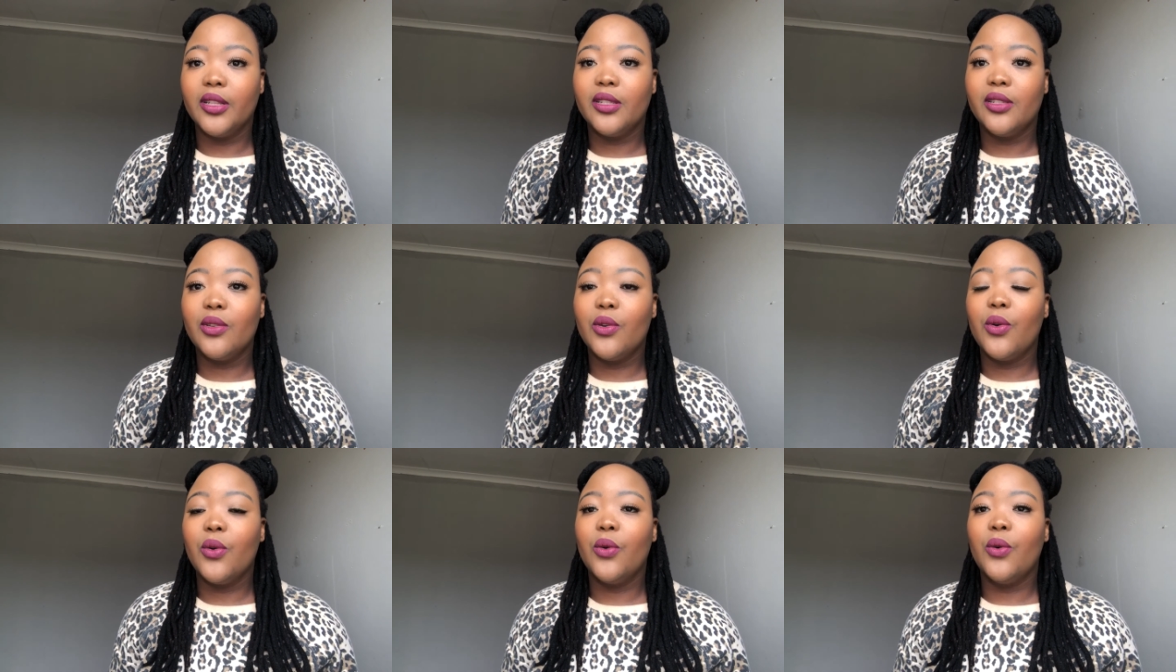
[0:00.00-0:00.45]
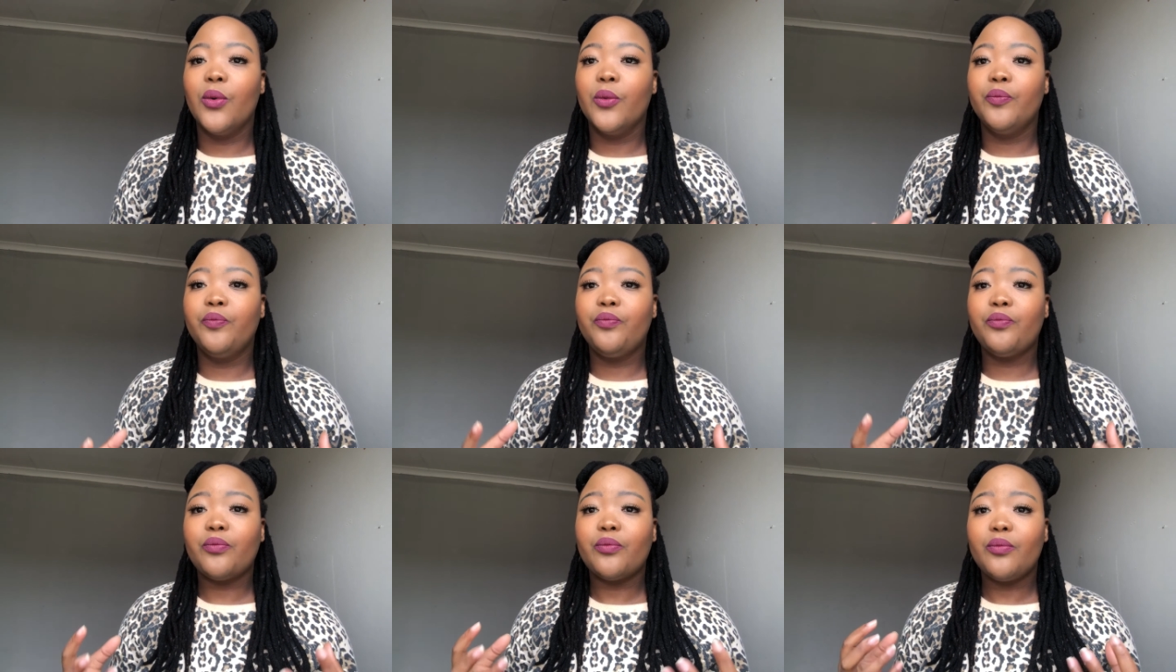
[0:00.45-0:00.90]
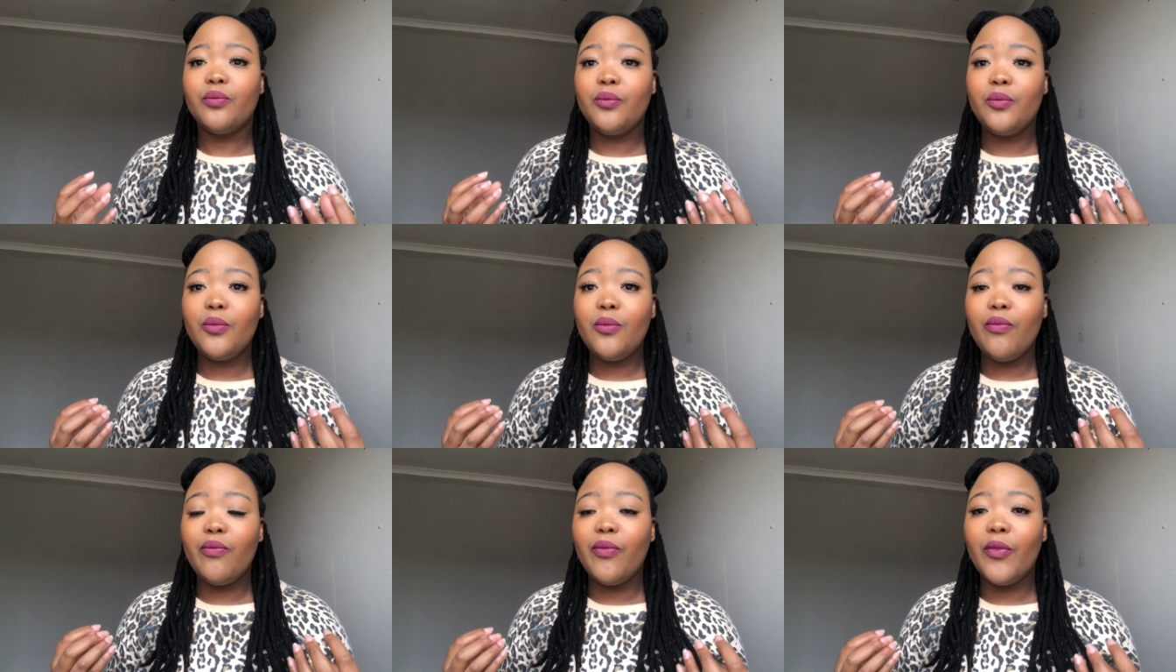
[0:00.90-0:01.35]
So
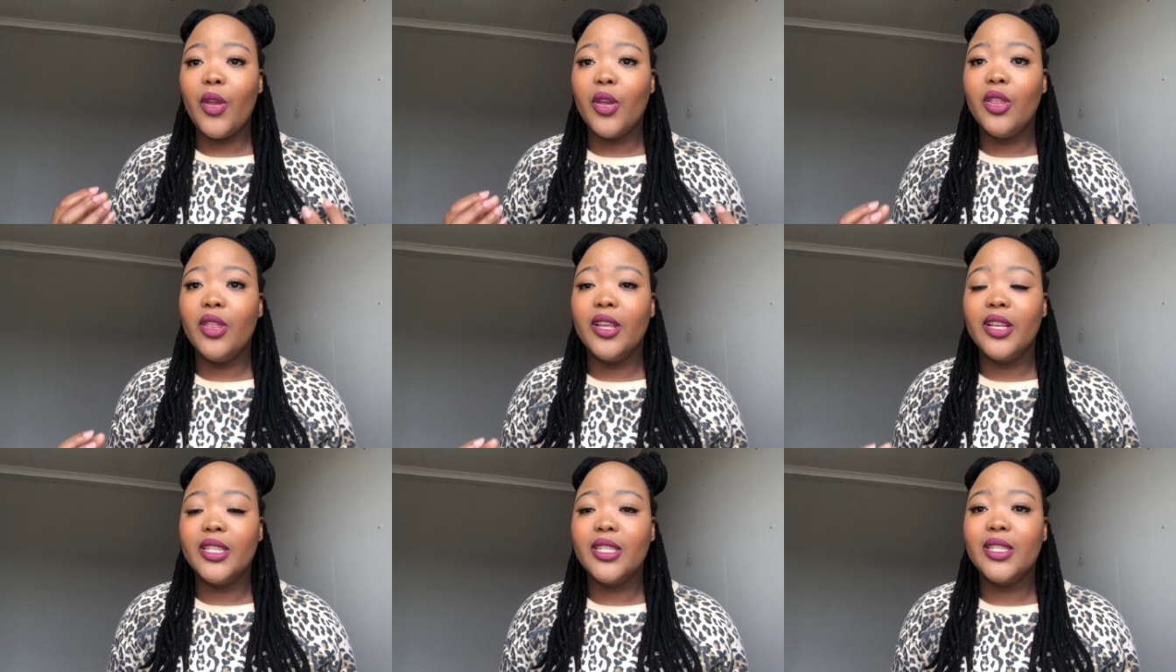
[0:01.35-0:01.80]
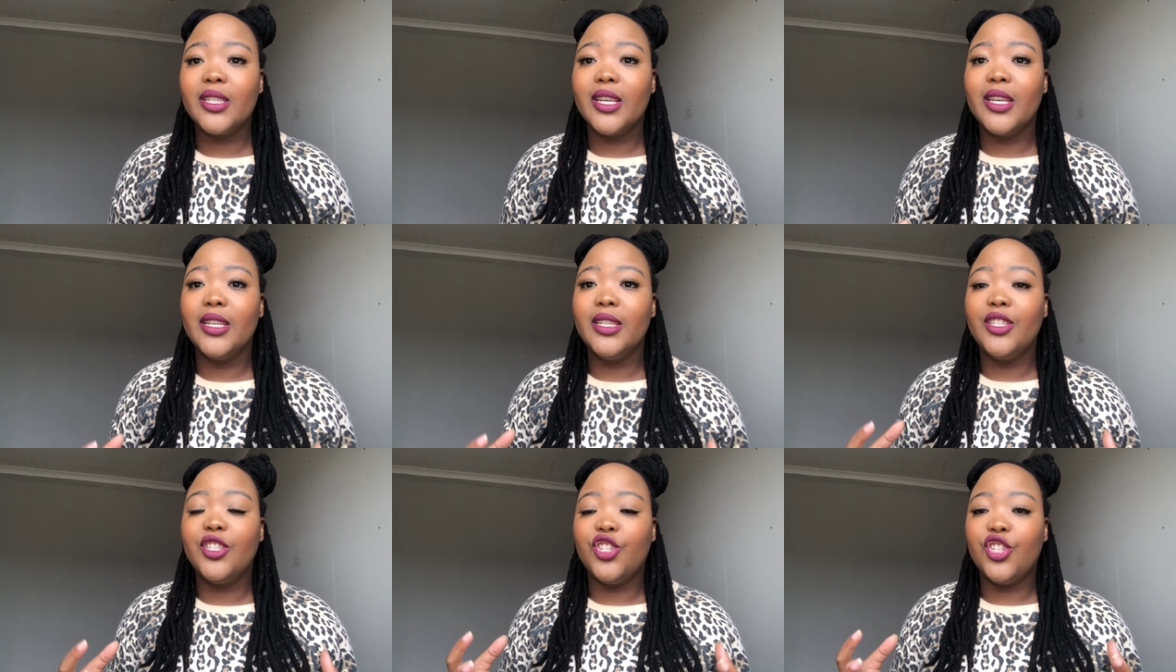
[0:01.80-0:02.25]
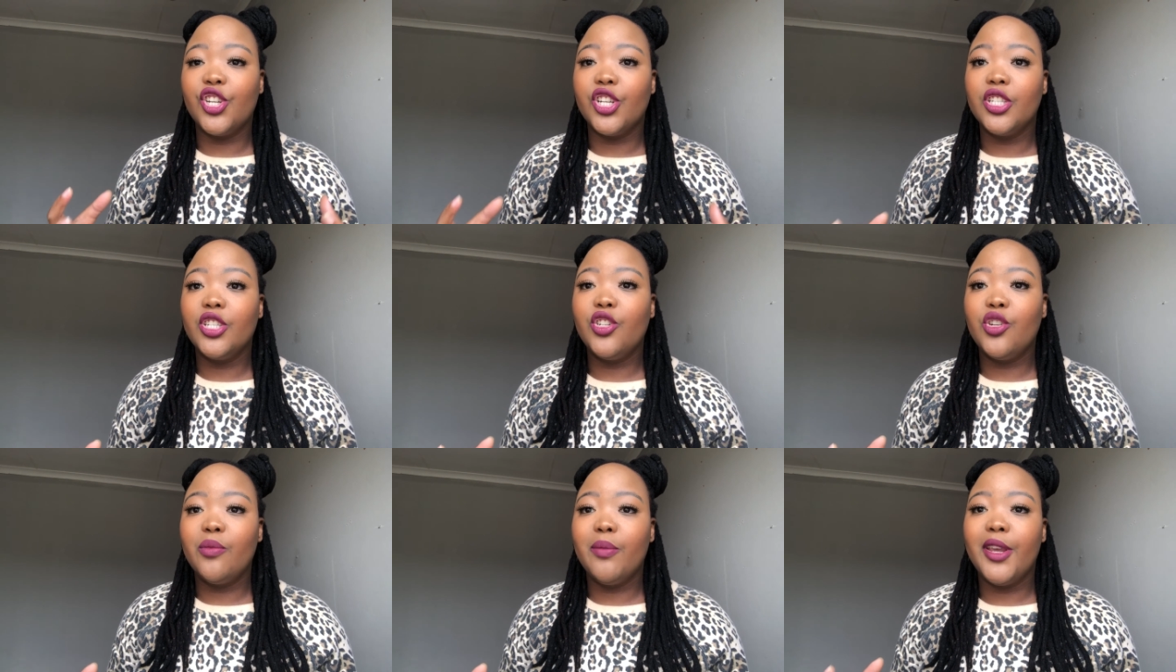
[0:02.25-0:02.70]
this is
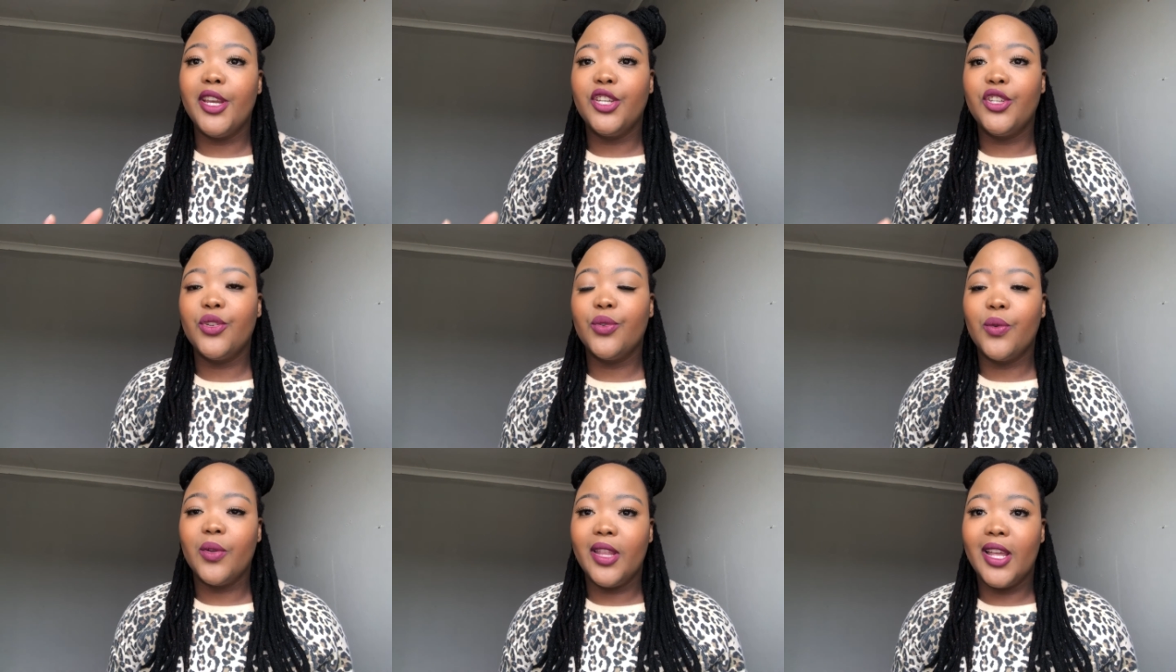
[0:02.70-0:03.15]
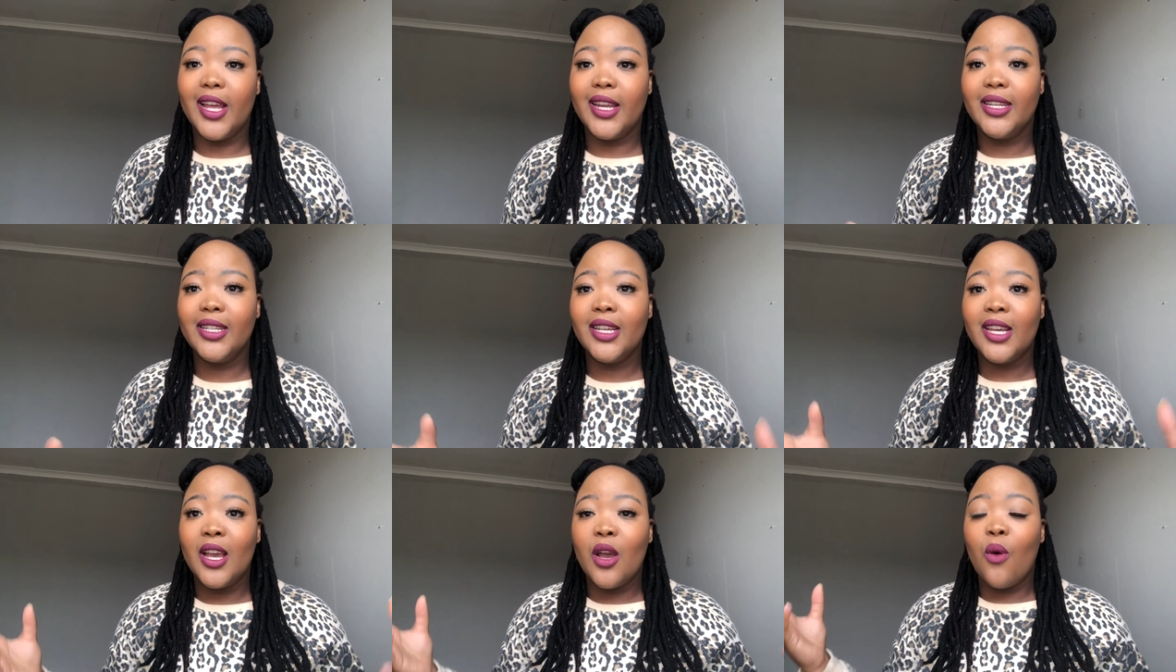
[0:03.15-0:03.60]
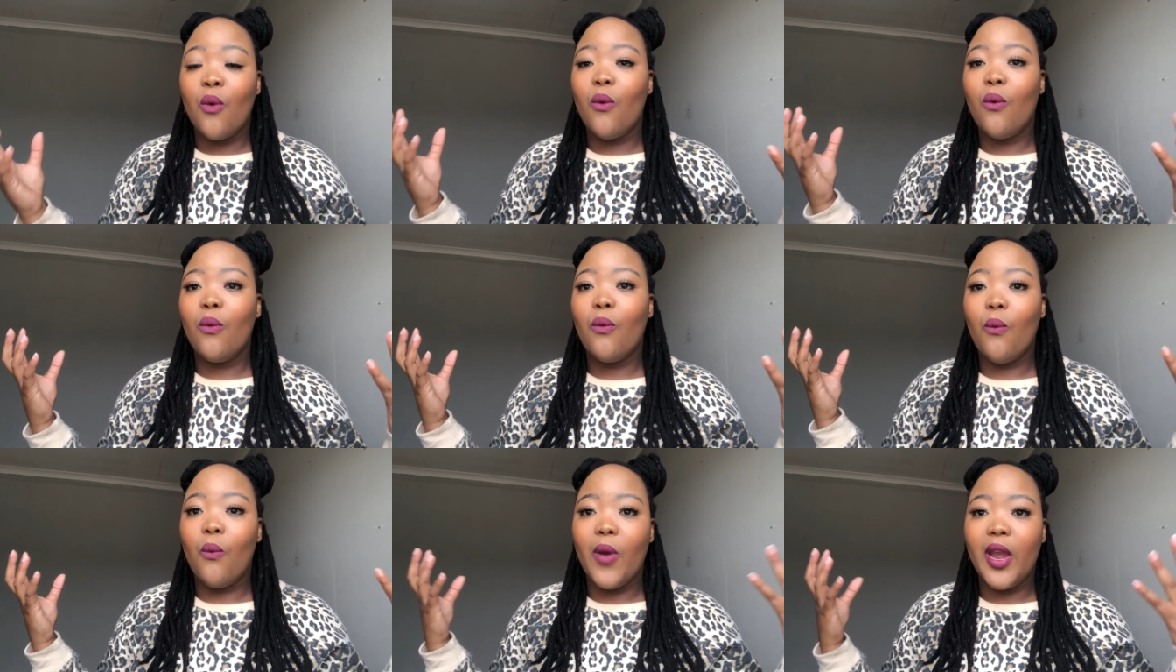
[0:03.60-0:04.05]
just to make sure that
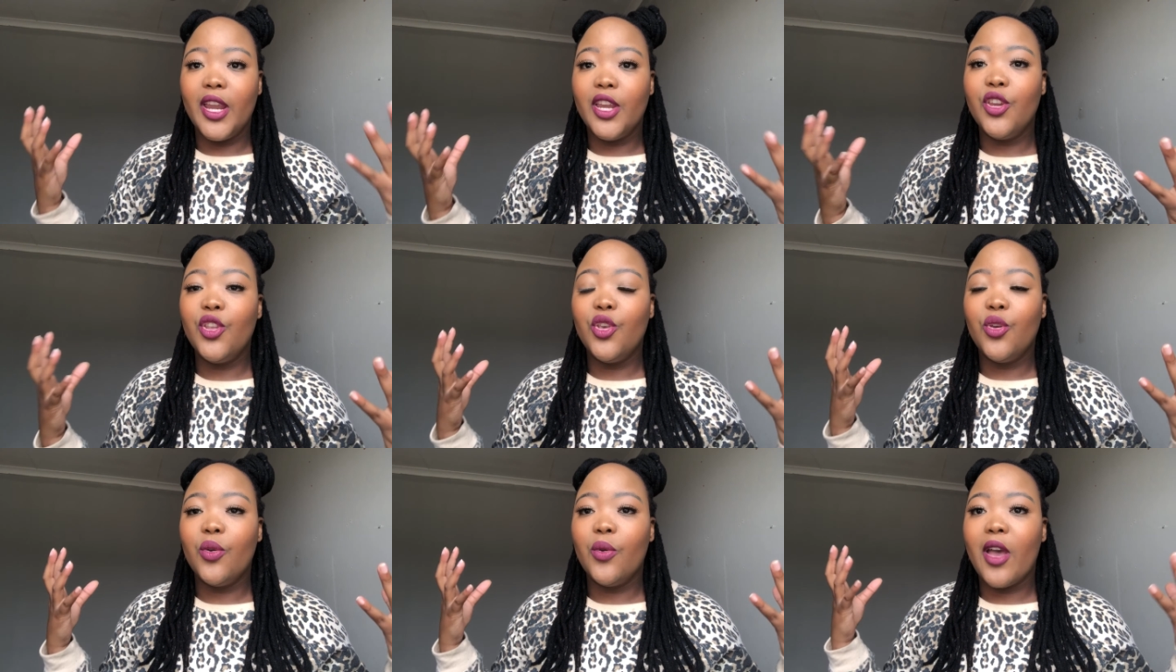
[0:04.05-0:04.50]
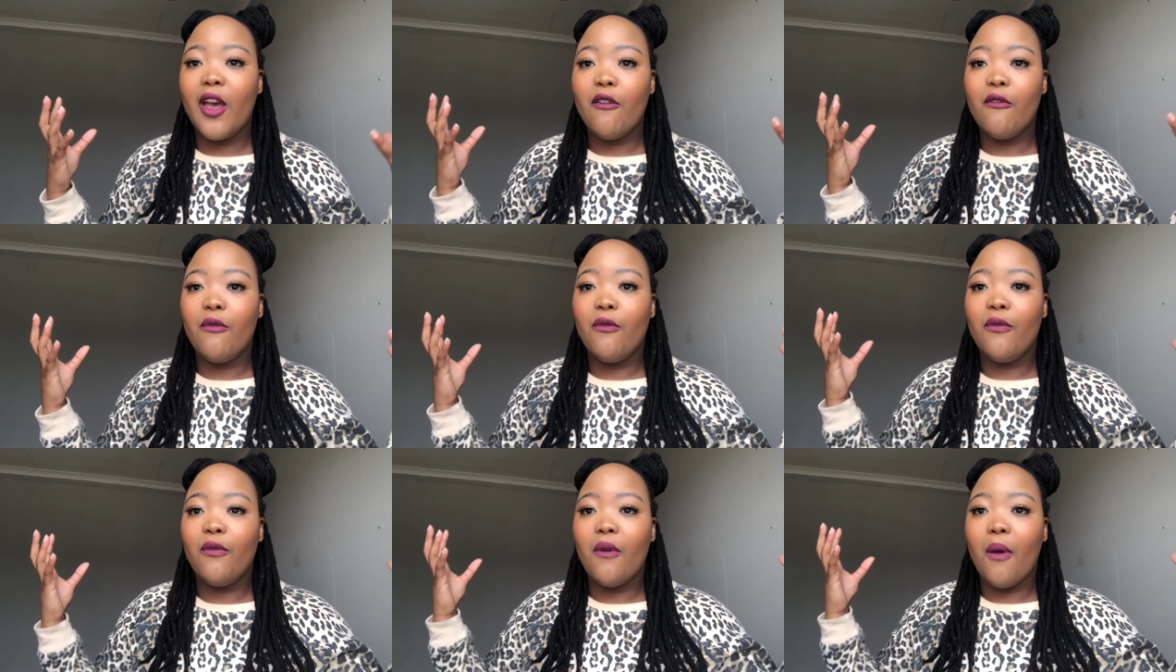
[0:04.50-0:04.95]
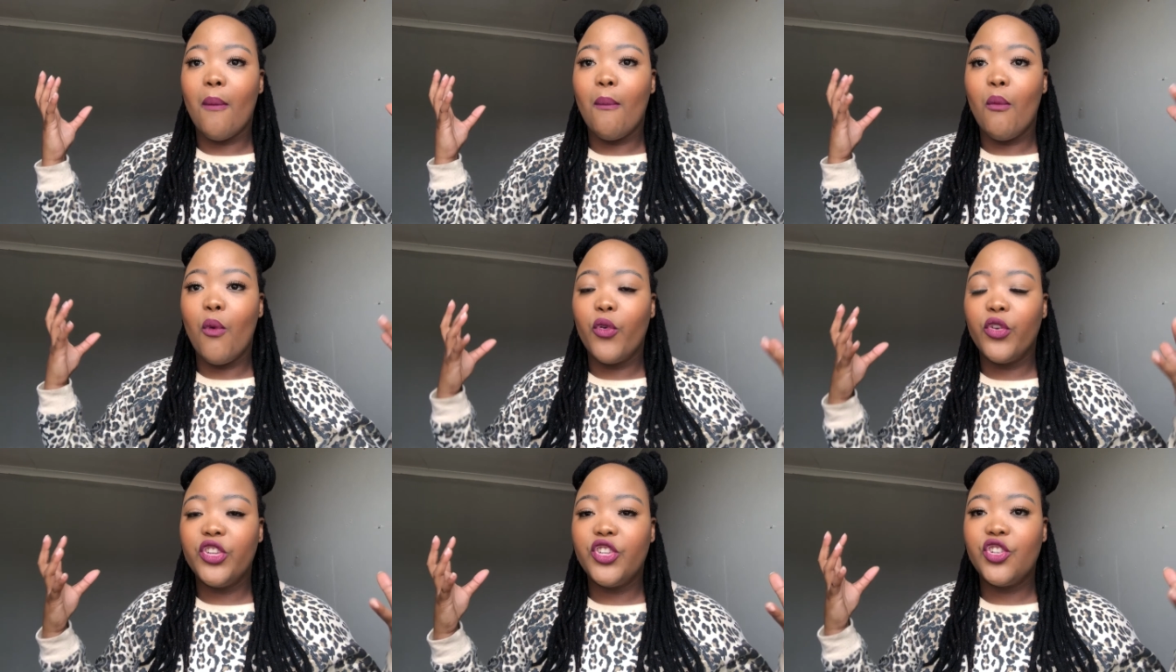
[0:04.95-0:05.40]
when you have
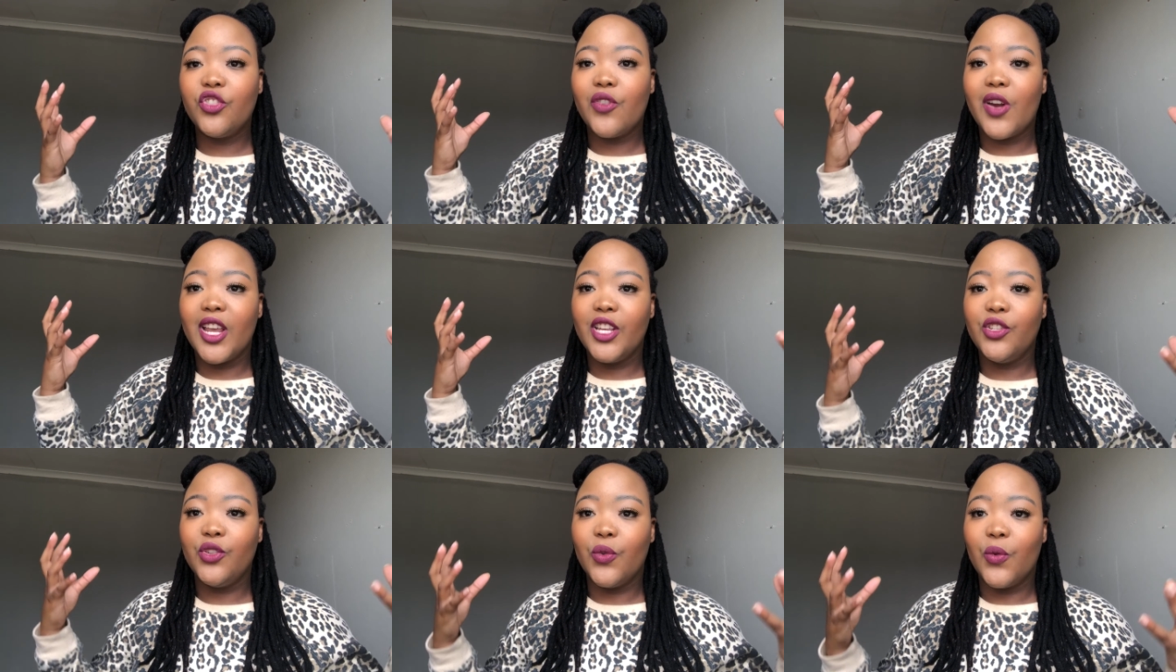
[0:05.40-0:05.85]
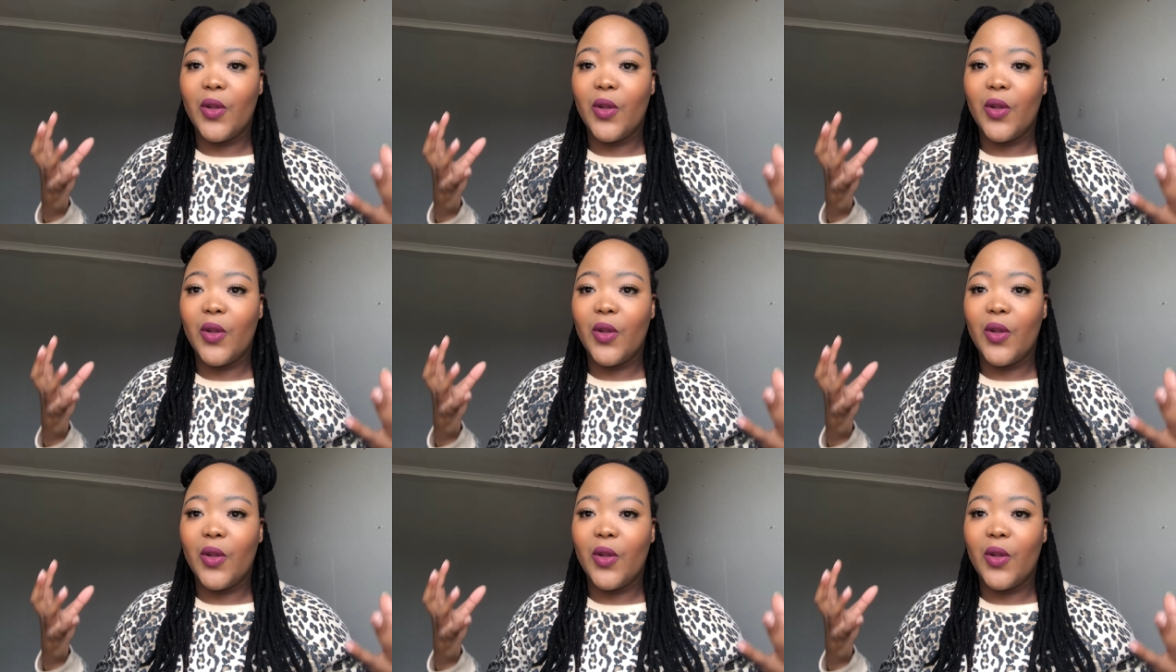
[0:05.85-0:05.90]
moisturized your